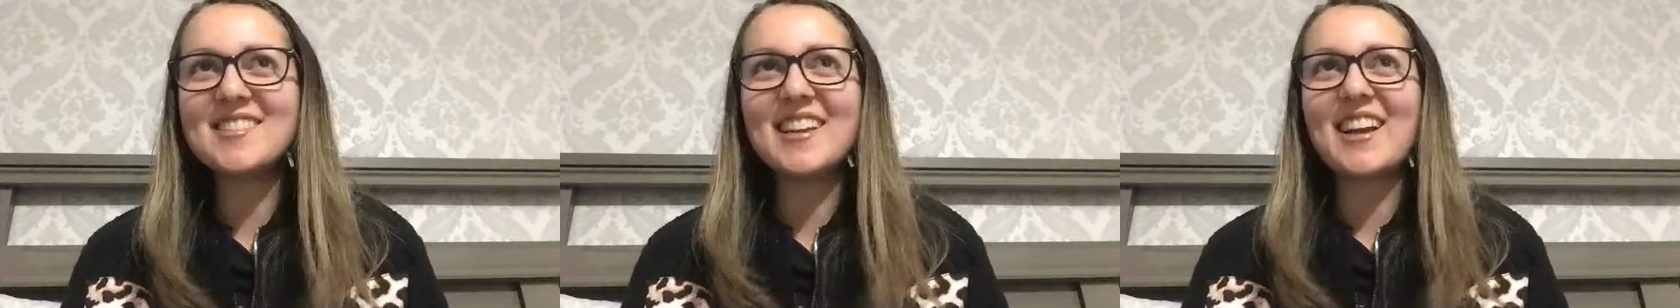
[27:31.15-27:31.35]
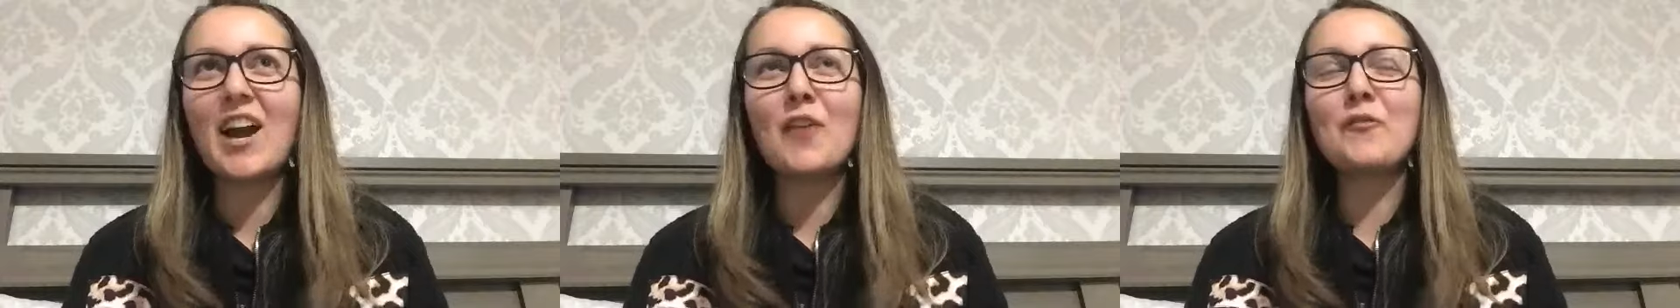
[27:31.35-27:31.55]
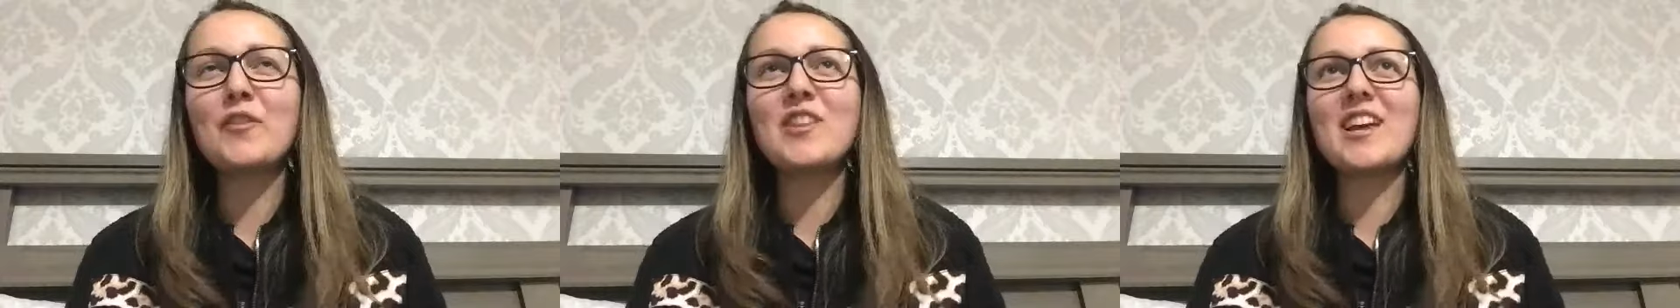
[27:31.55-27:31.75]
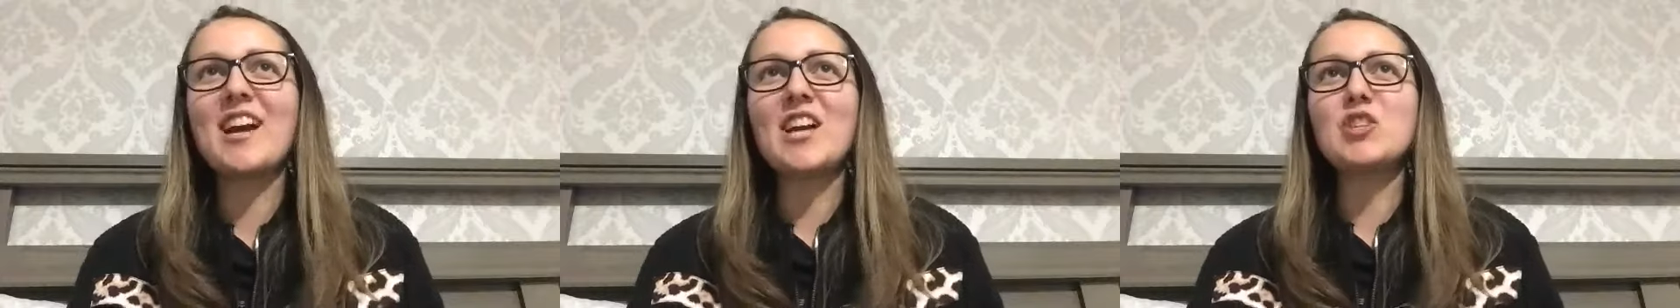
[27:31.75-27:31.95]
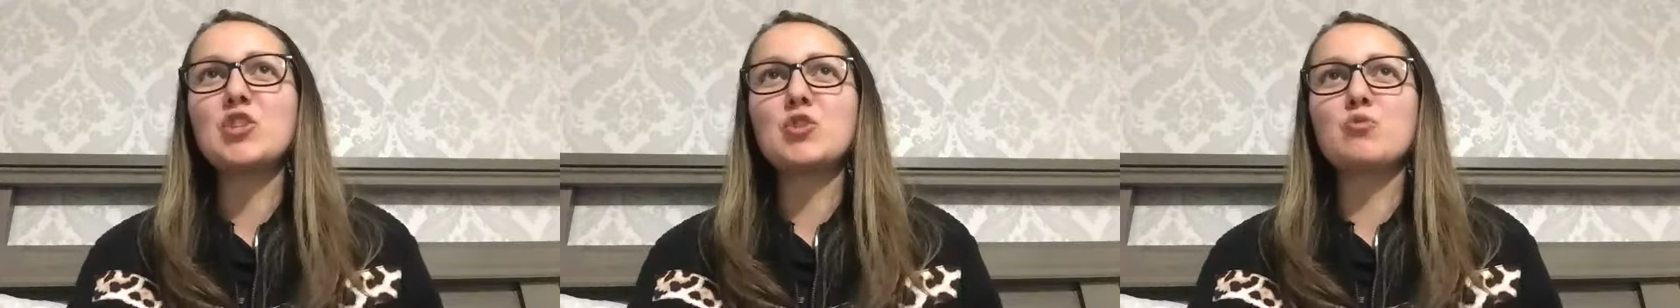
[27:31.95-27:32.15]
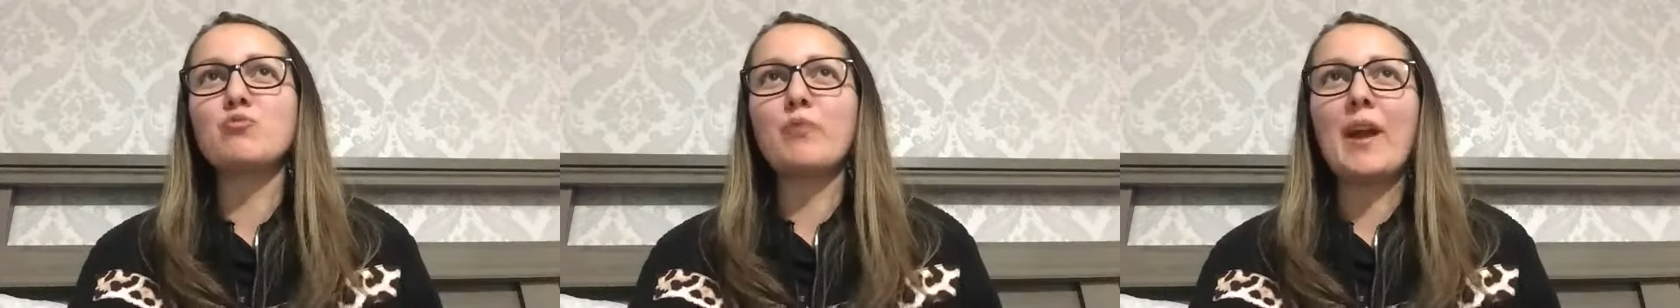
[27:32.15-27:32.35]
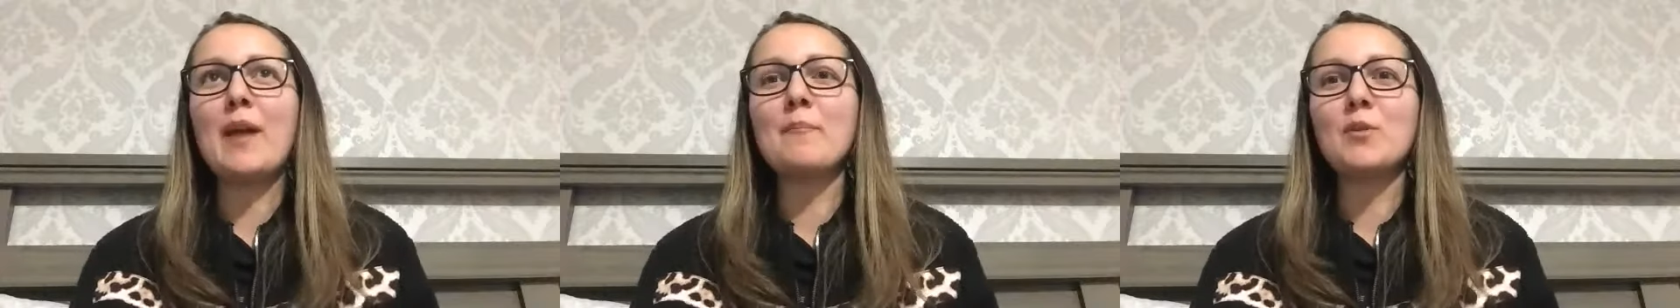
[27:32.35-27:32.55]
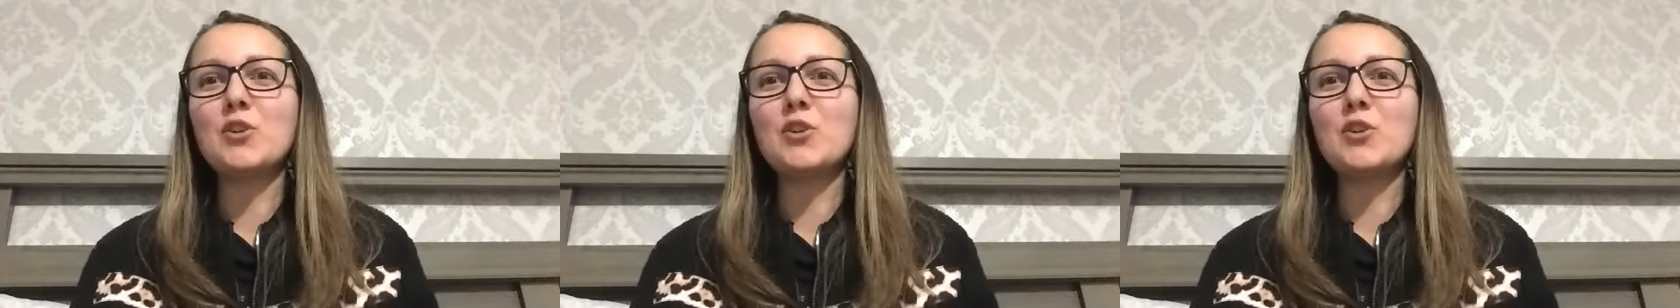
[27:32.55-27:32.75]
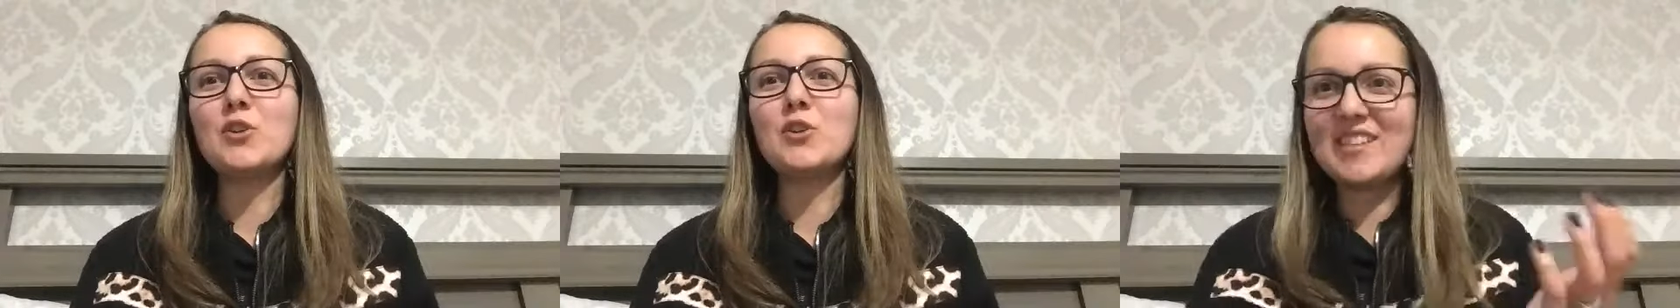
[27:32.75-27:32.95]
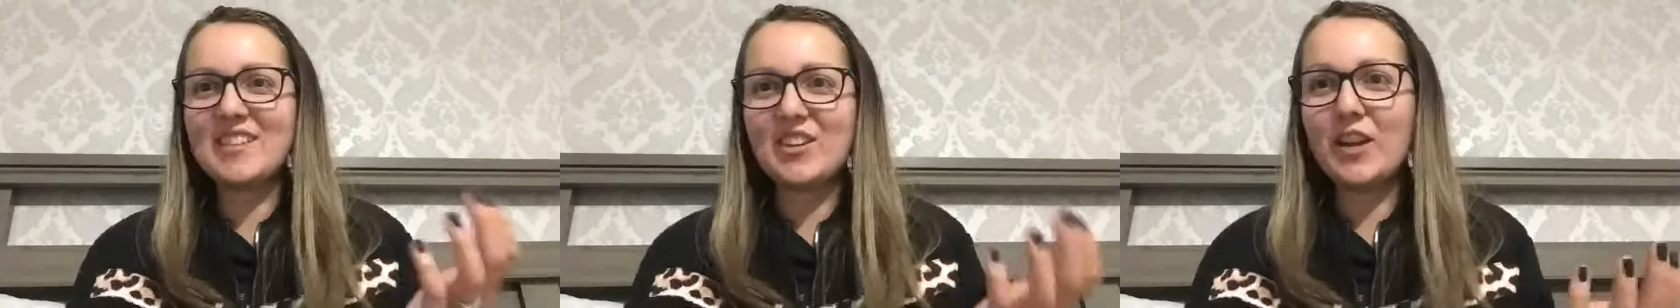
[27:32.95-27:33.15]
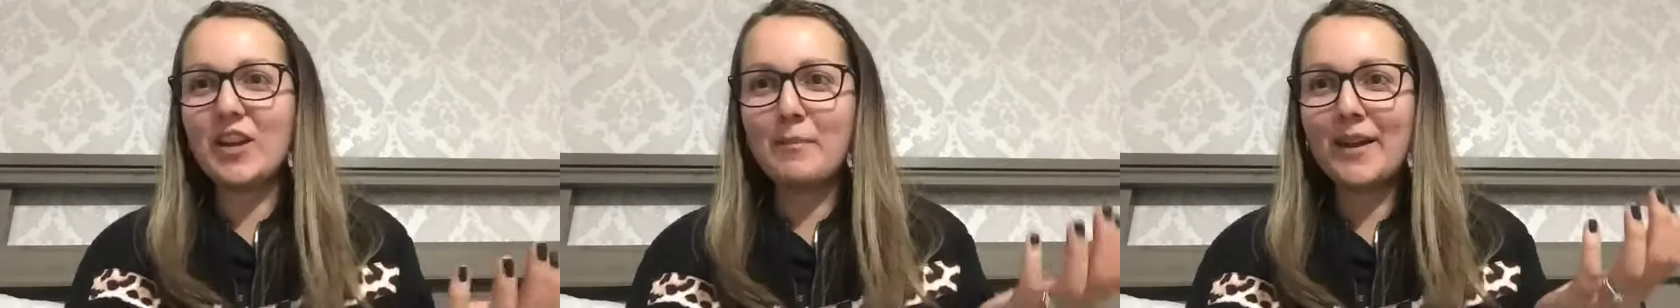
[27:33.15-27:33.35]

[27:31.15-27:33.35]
Like, I feel like I just rambled and stared at